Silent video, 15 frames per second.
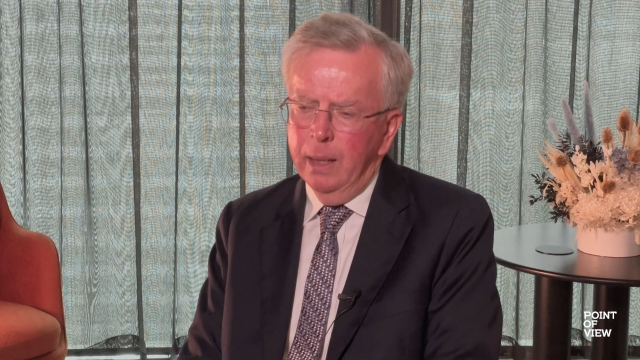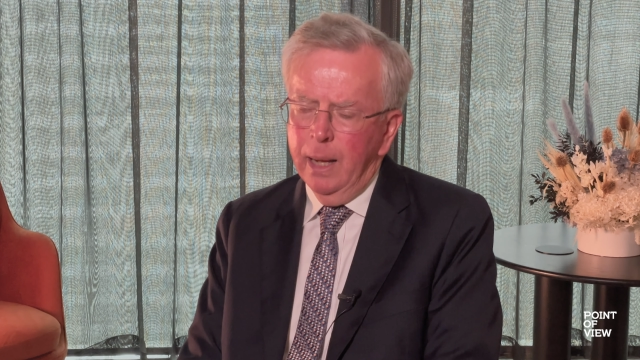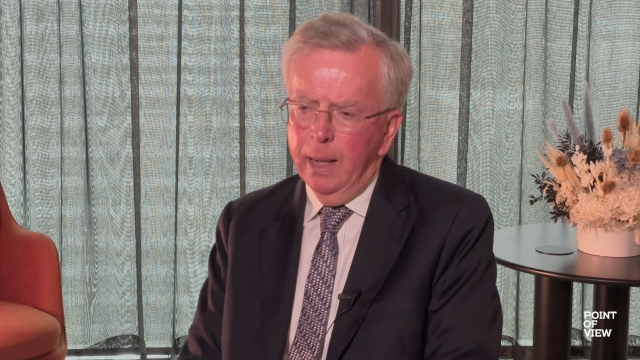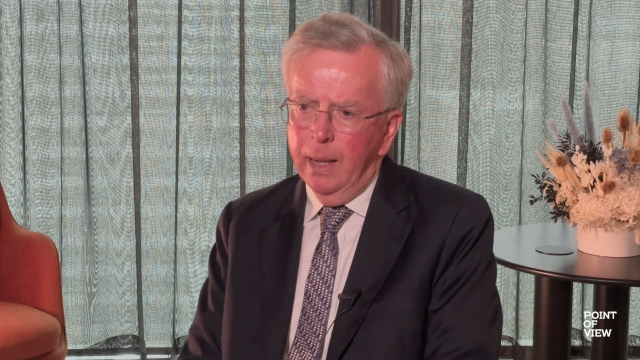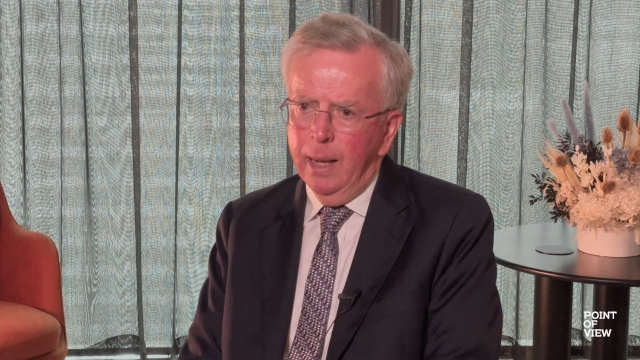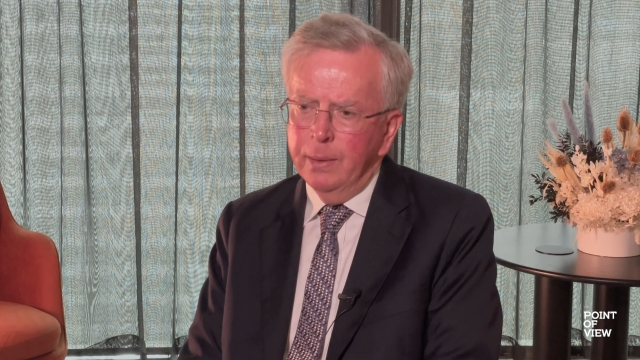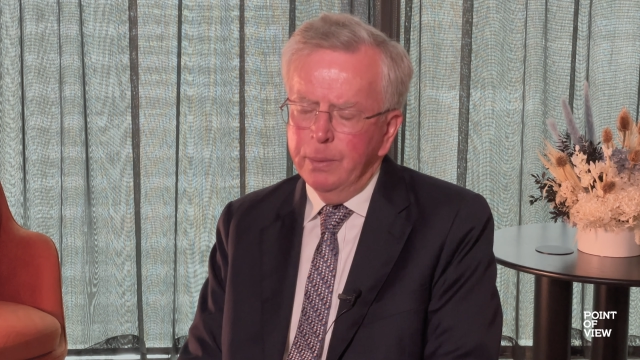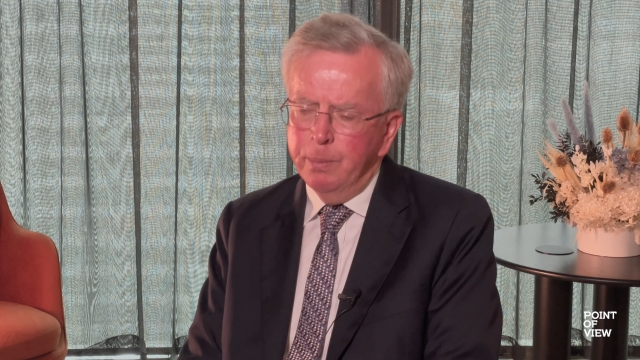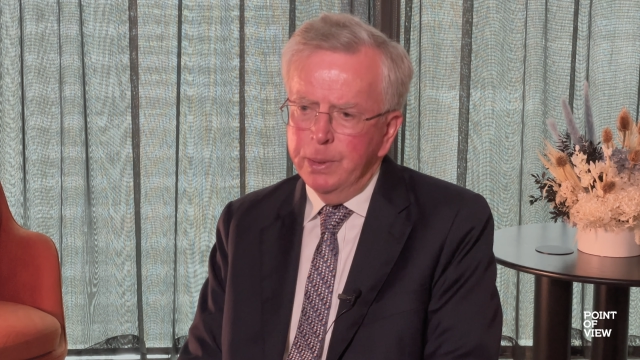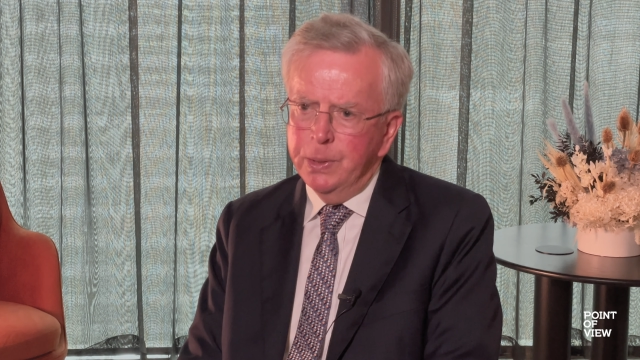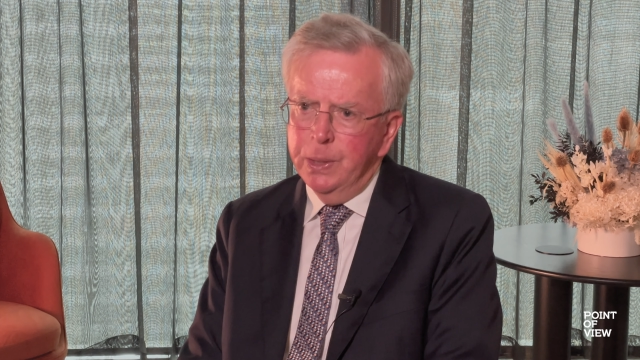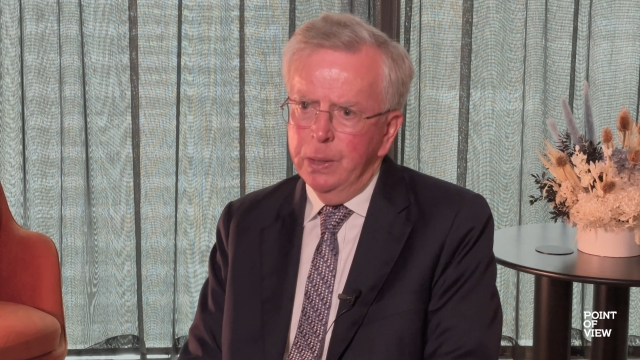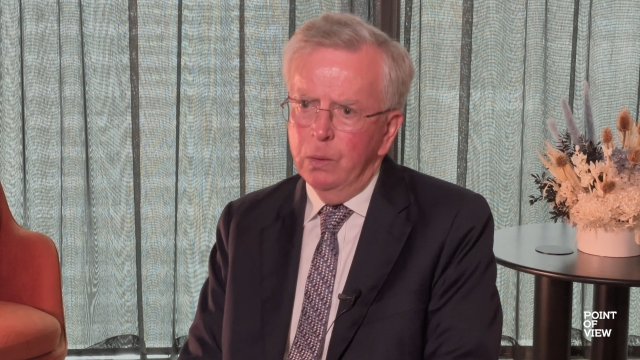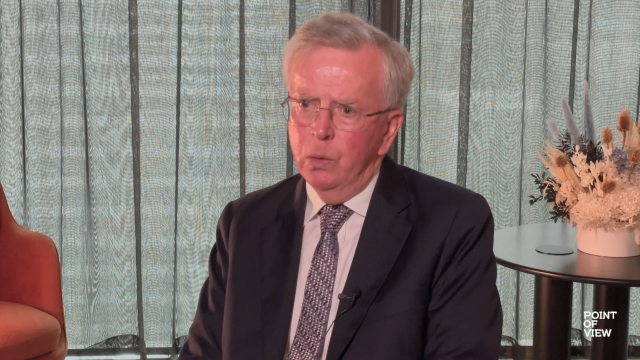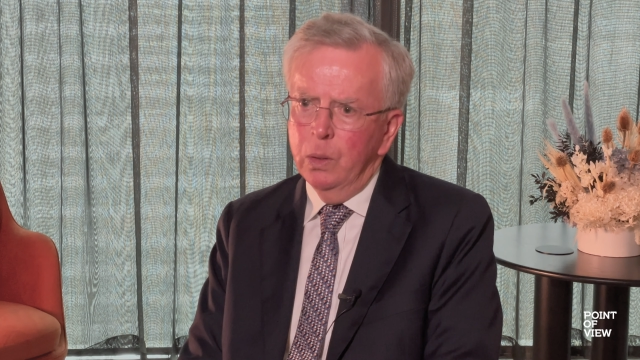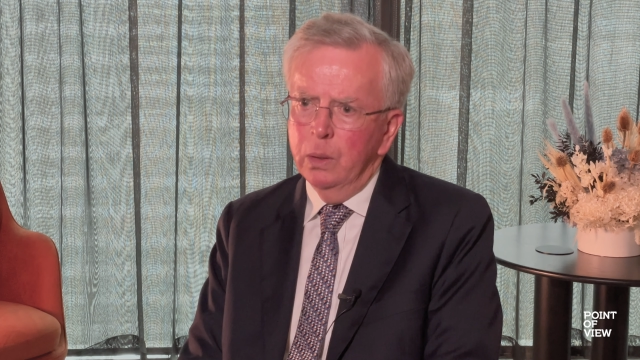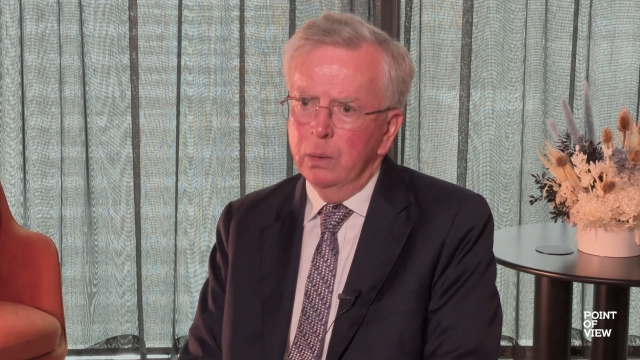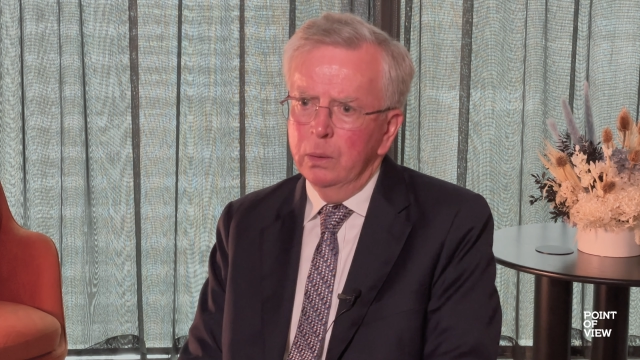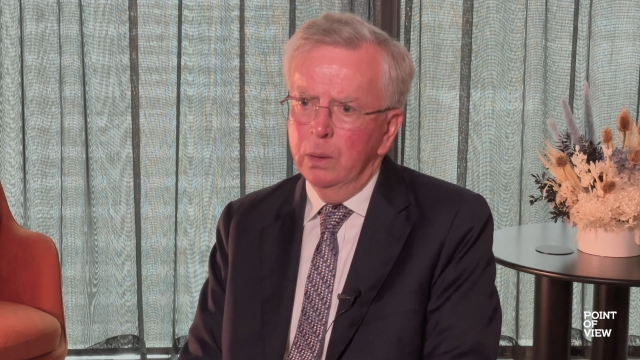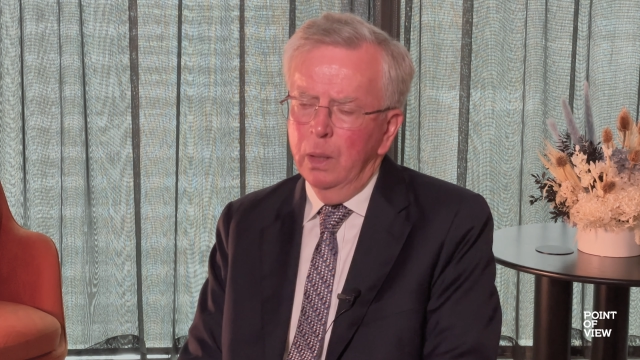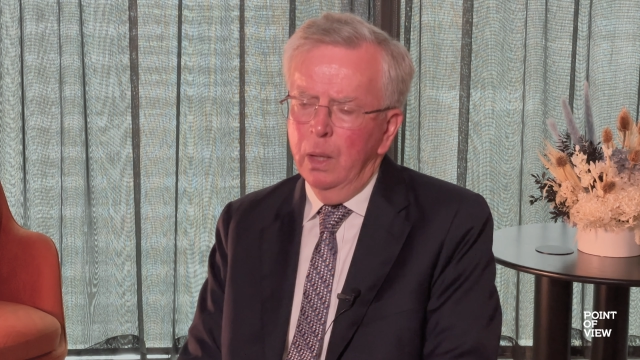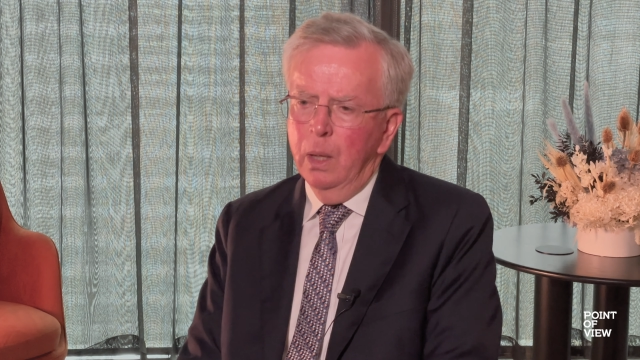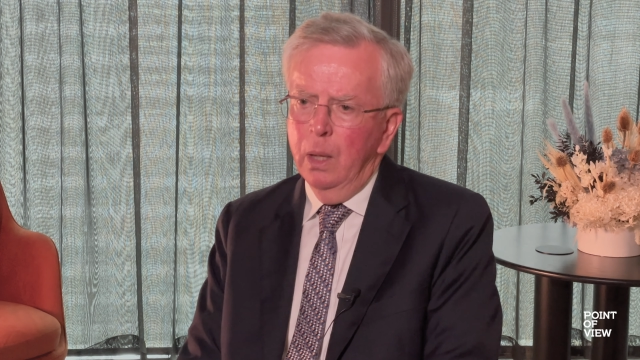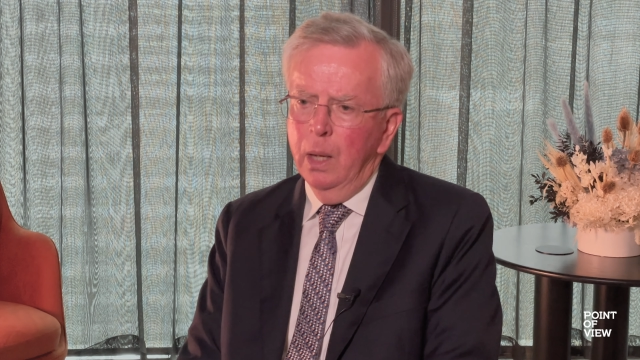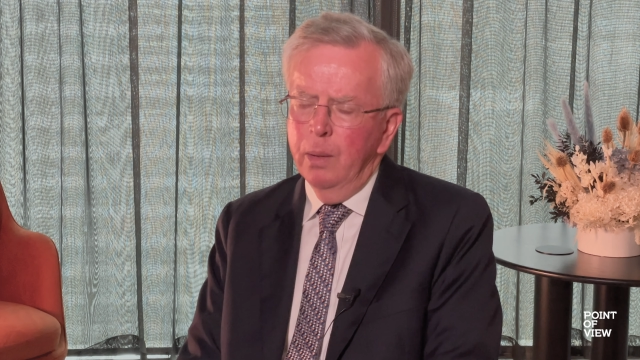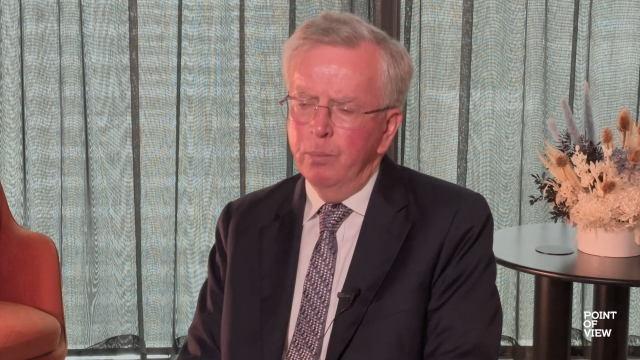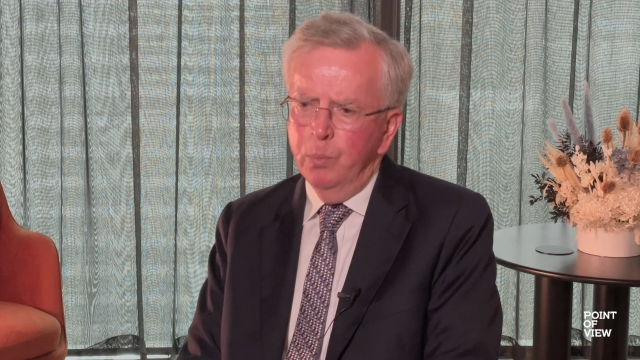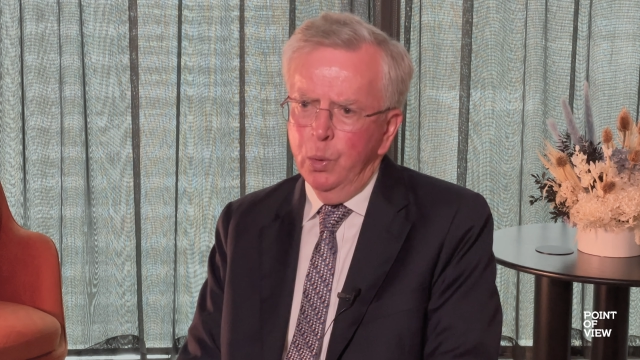other material and